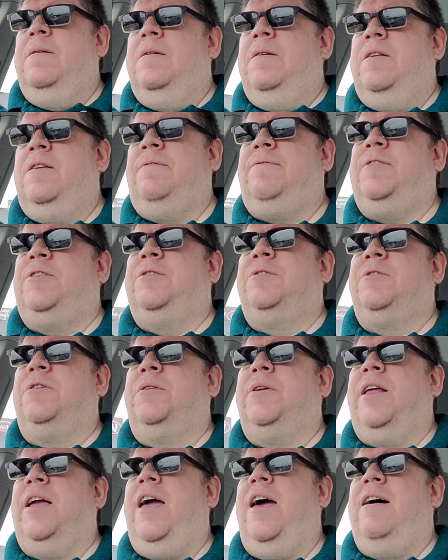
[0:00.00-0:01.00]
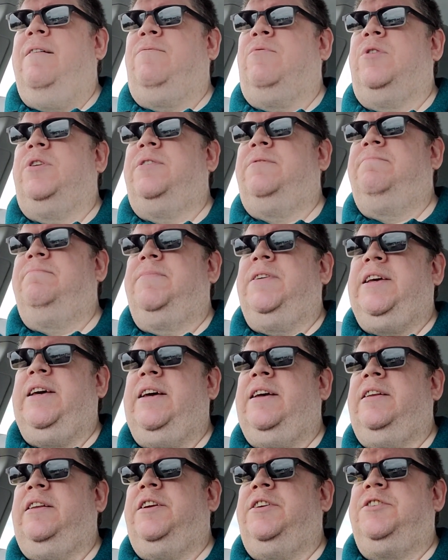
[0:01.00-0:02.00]
if you don't already have one,
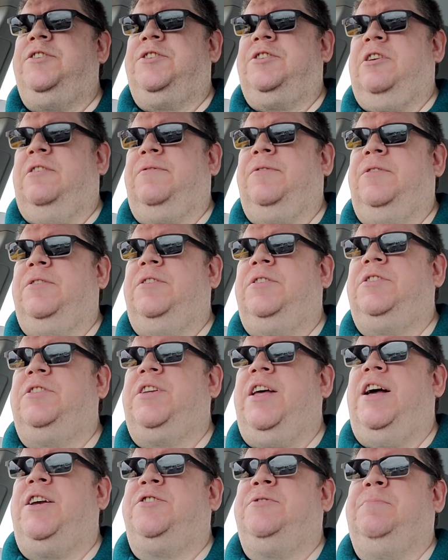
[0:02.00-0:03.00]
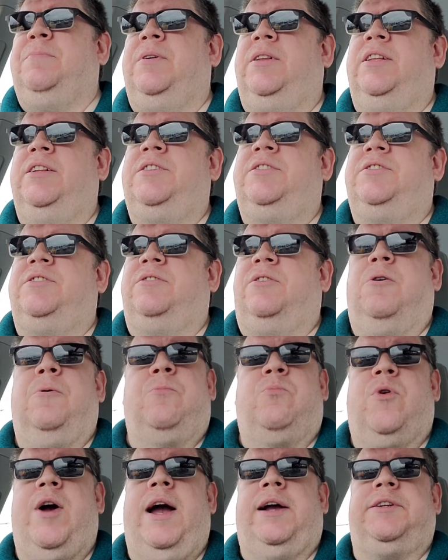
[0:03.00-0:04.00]
and get yourself a good stash of bullets and go
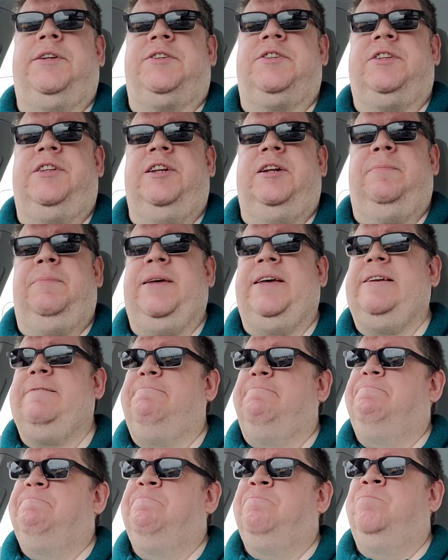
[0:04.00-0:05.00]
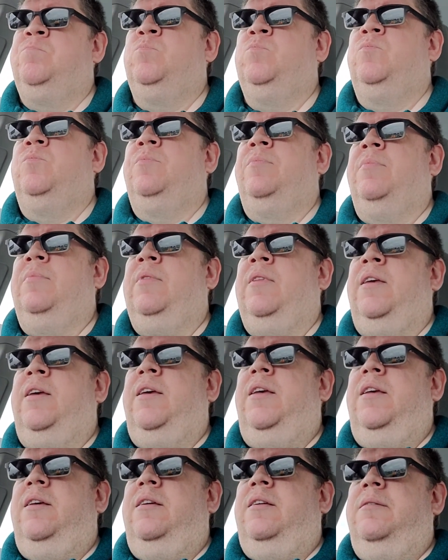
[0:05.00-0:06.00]
practice a little bit,
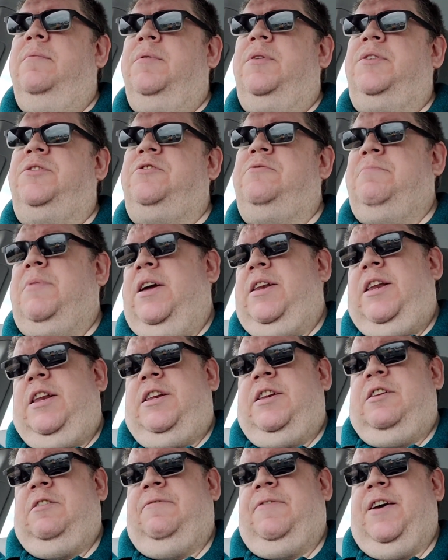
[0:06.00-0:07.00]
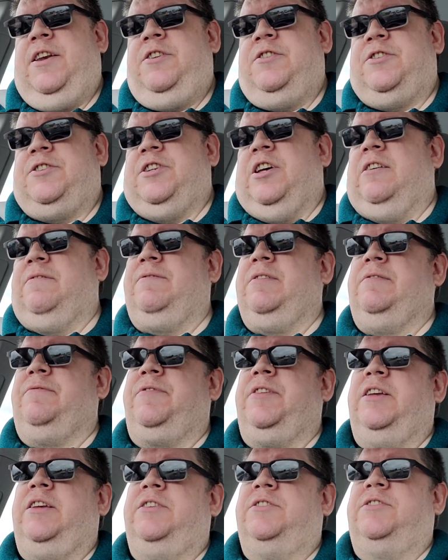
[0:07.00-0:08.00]
because you might need to defend yourself if
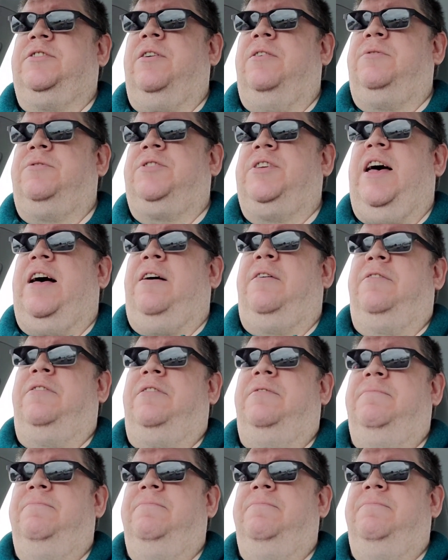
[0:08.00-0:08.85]
things go south.